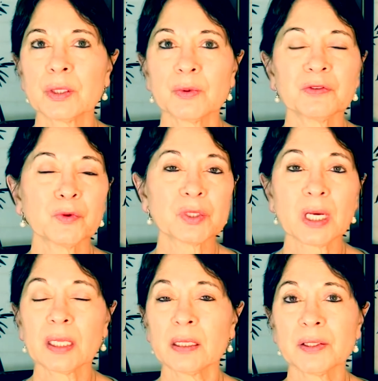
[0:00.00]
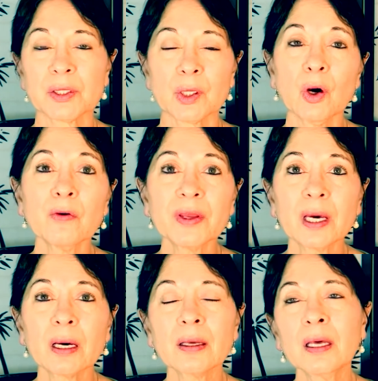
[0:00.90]
There was first Andres
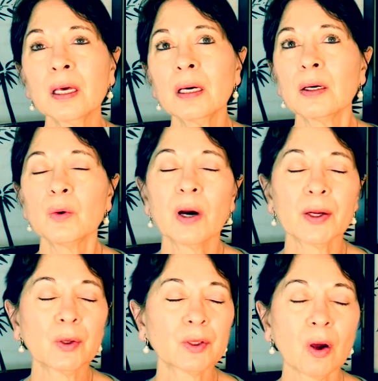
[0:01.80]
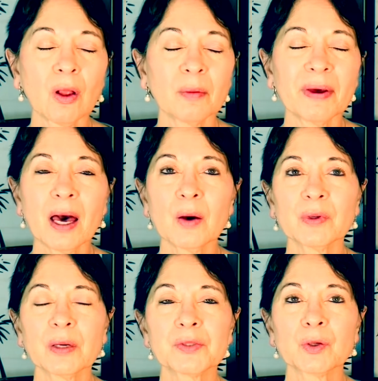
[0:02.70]
Segovia, who I heard all about when
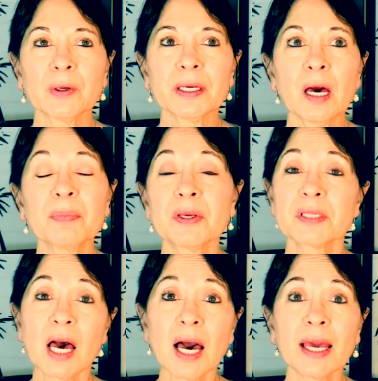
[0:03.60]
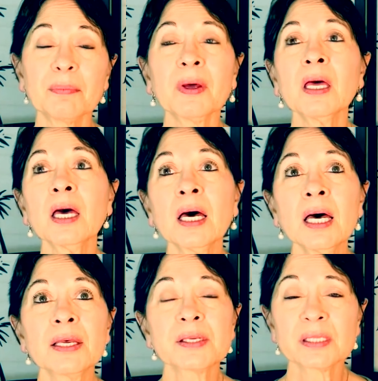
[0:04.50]
I was growing up because I
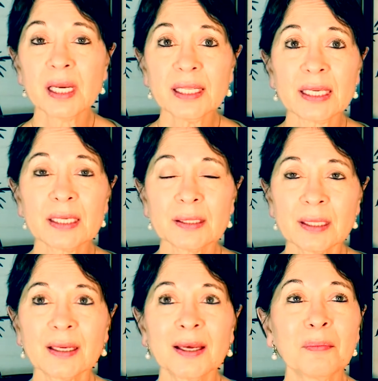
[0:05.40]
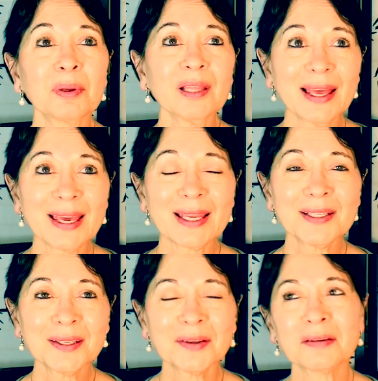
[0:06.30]
studied,
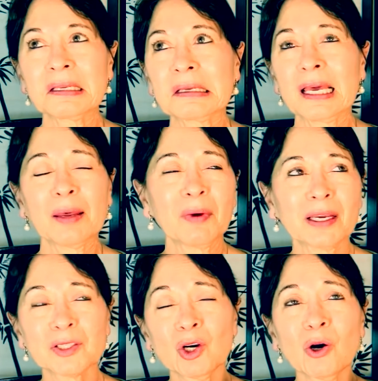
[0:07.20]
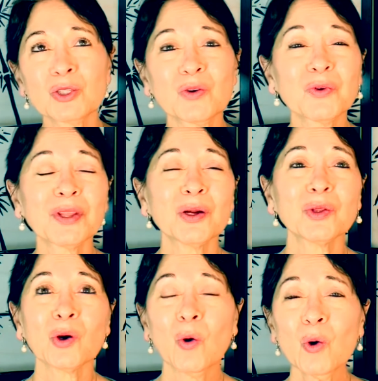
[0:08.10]
played, and my guitar's over there in
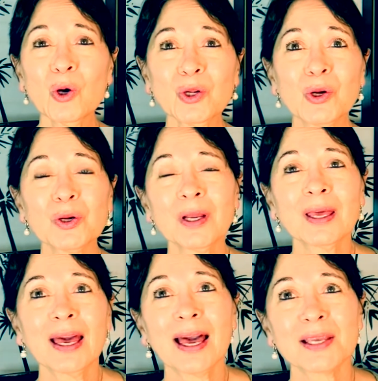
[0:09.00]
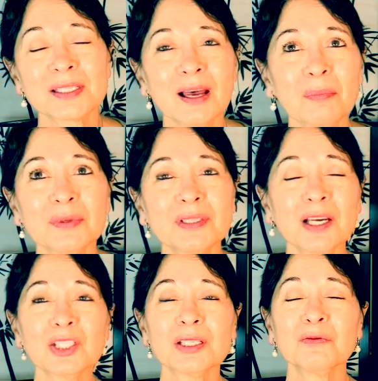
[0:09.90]
the corner, has not been
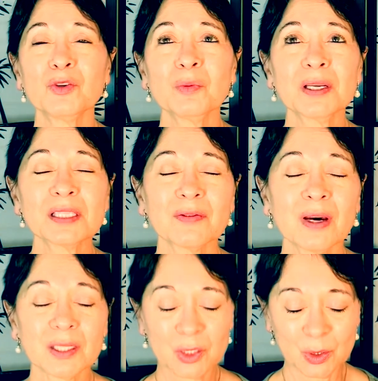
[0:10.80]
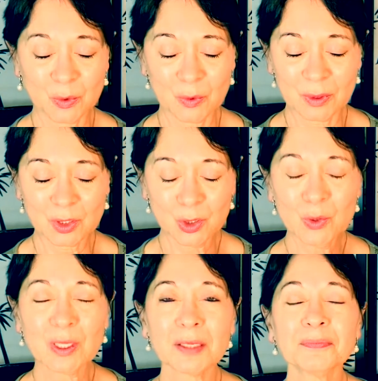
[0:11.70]
touched in a few months. I've got to
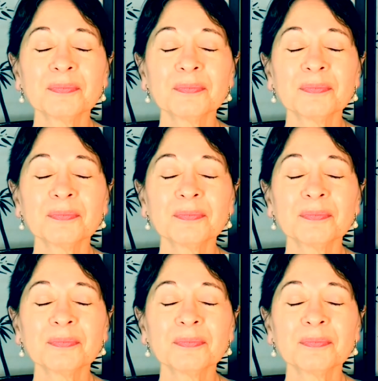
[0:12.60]
tune it.